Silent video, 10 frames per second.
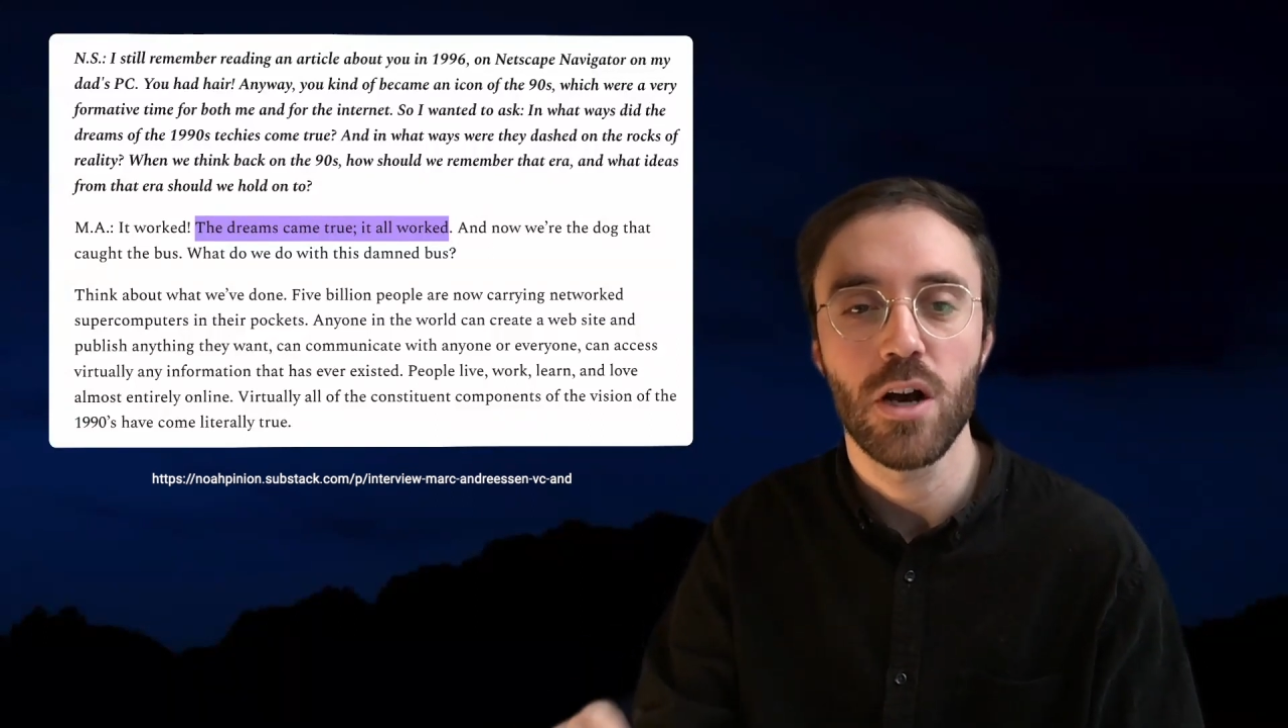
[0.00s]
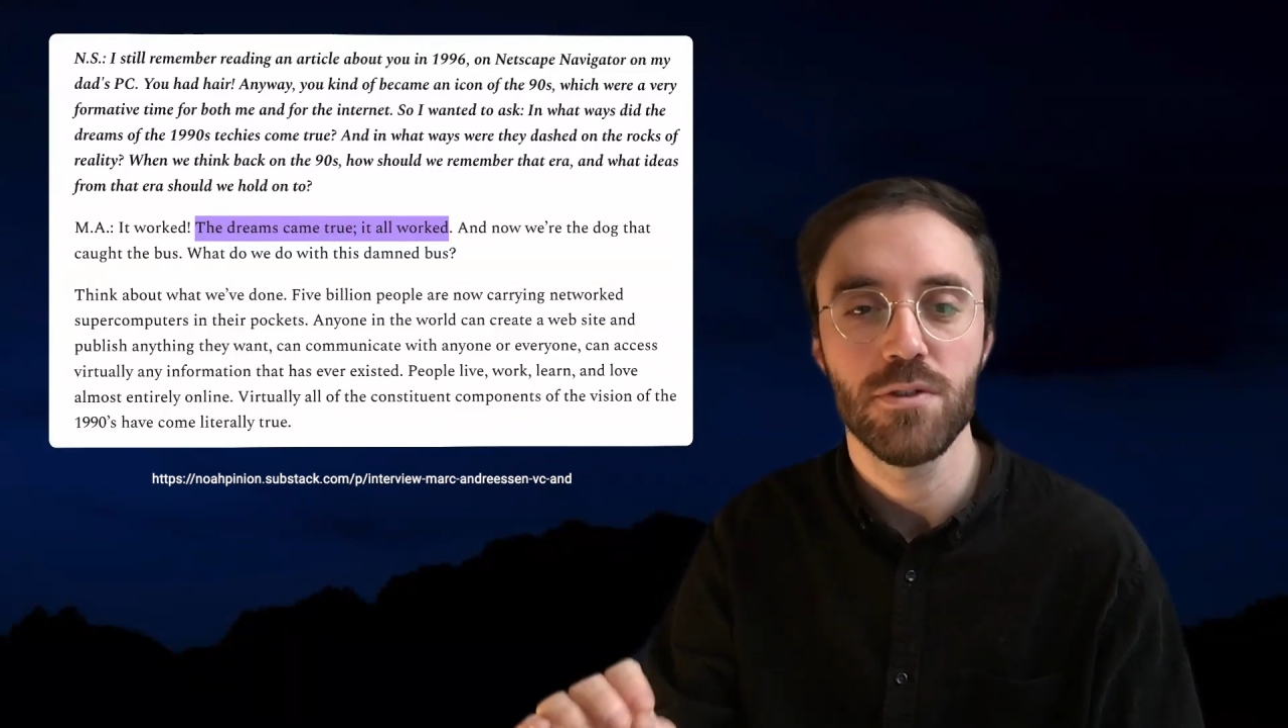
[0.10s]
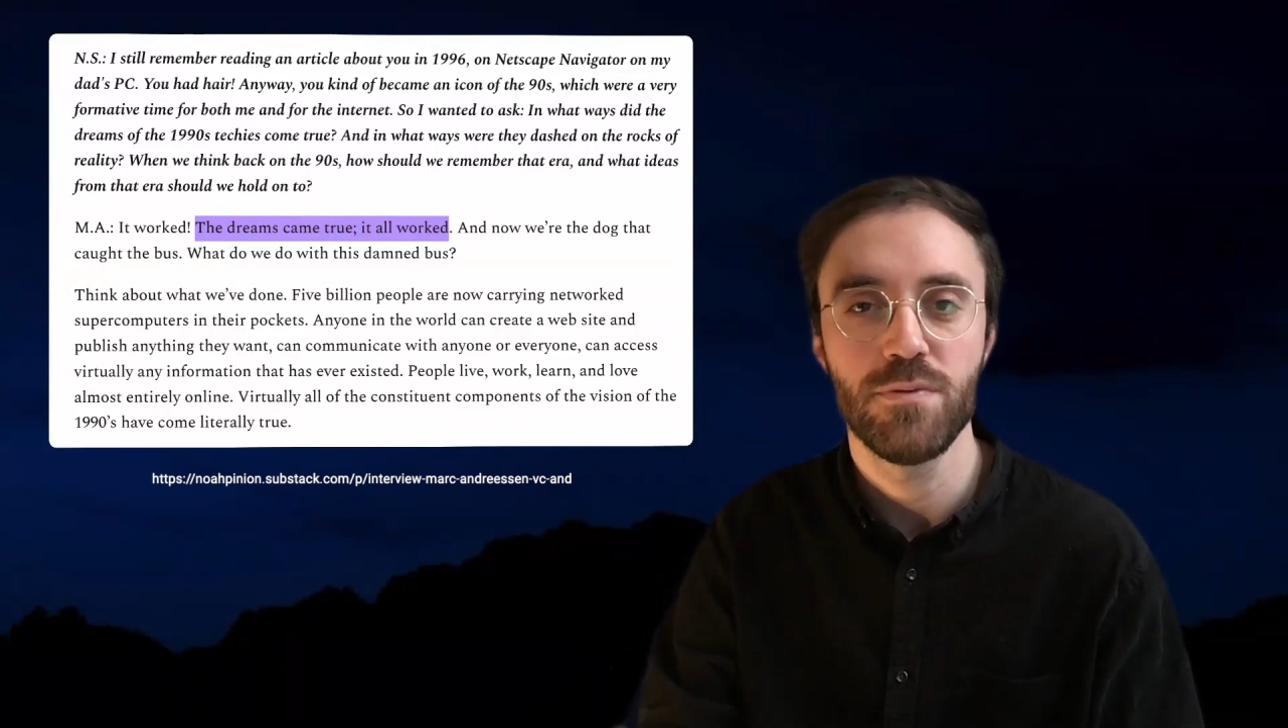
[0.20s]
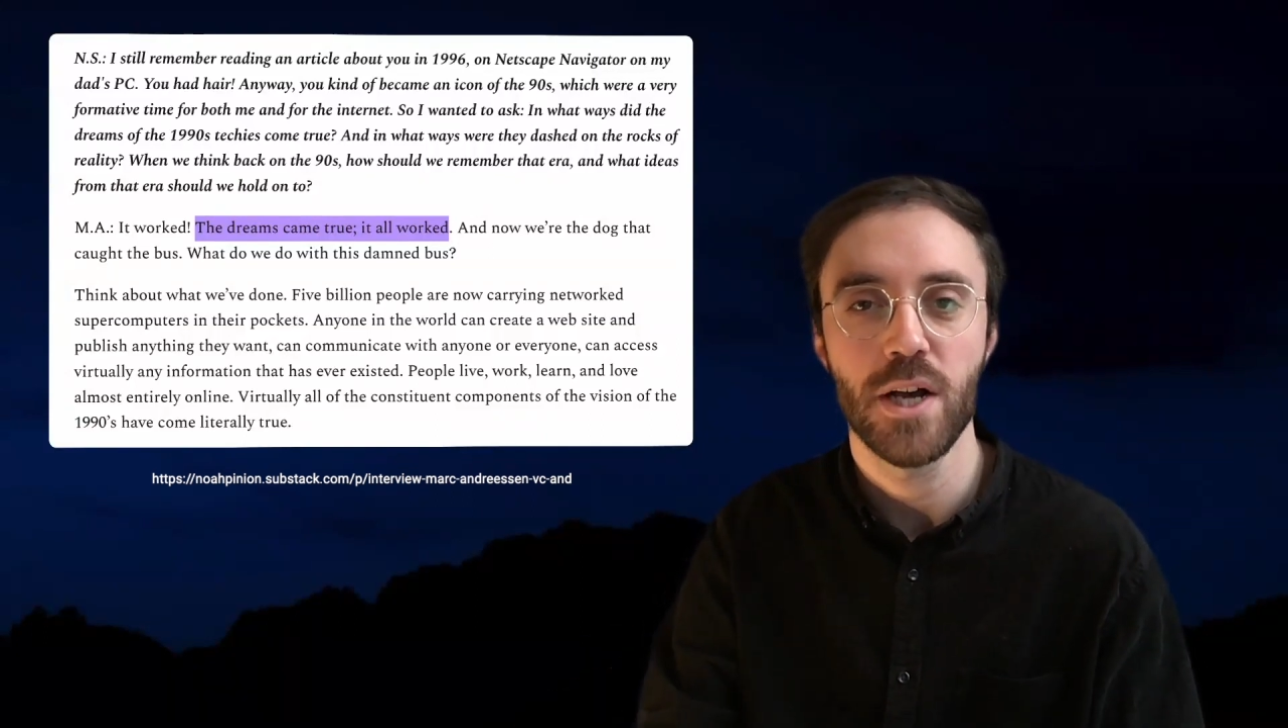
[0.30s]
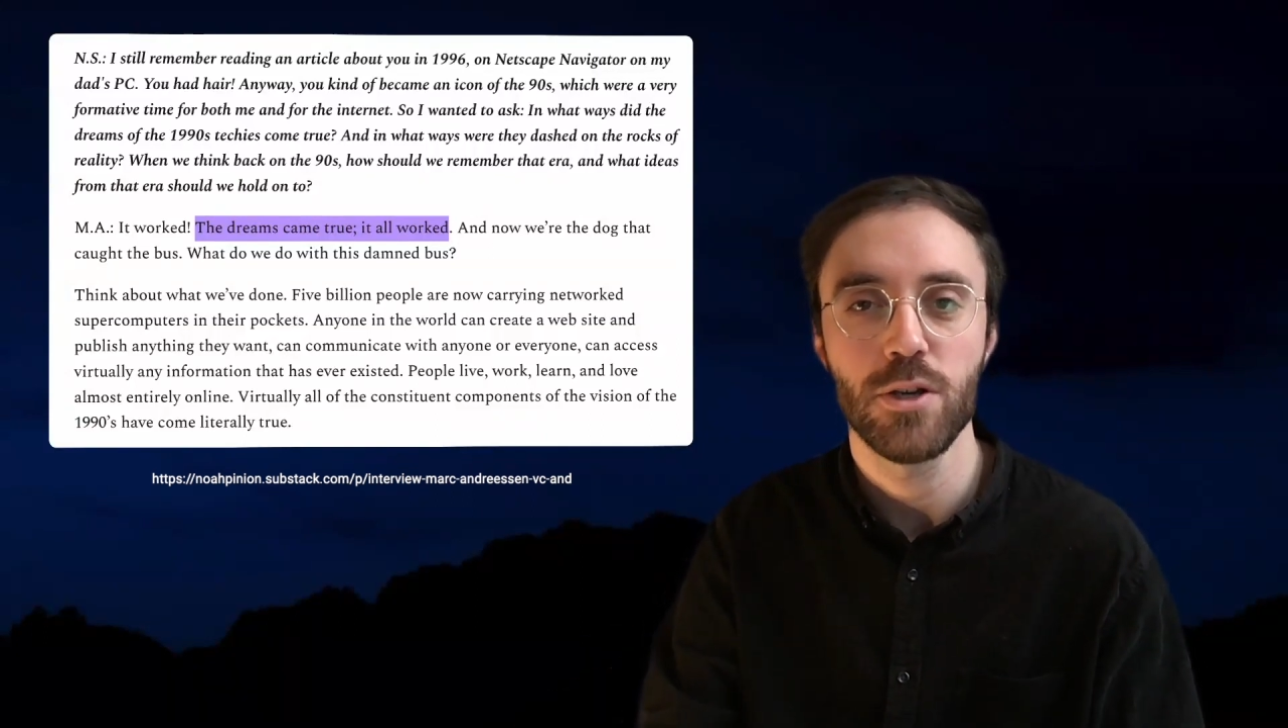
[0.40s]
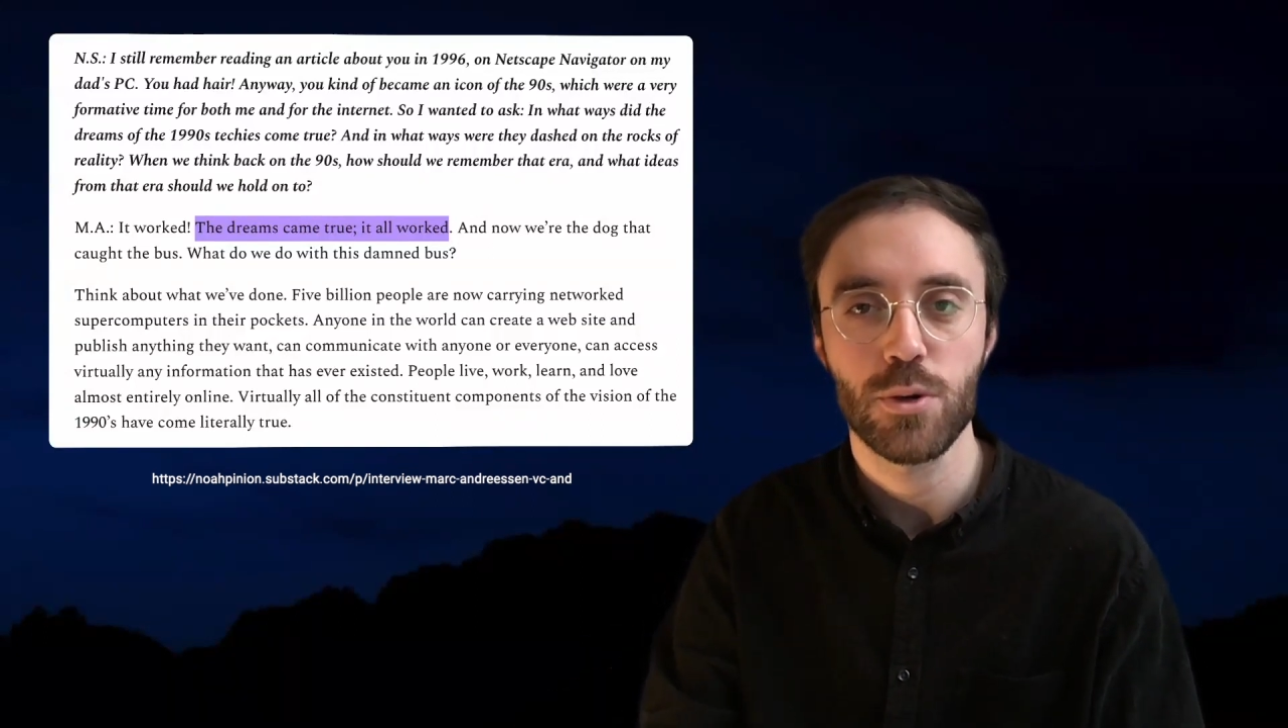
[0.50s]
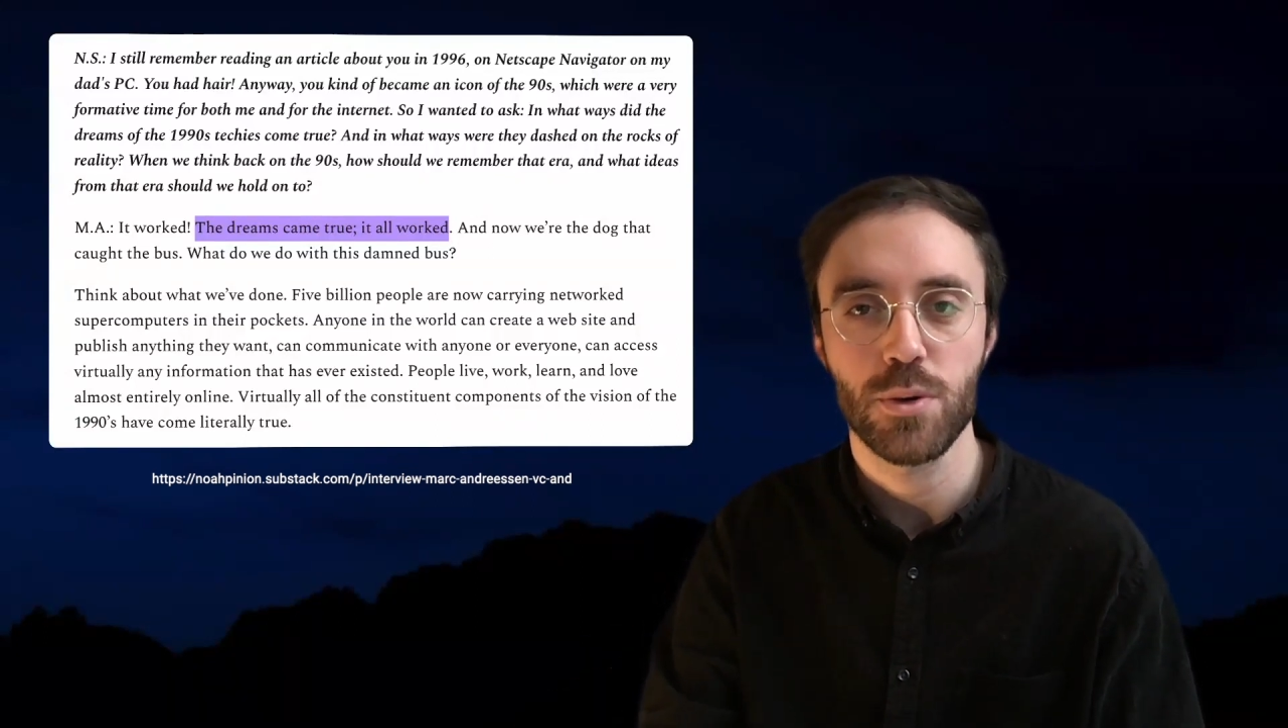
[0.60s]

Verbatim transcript: of the value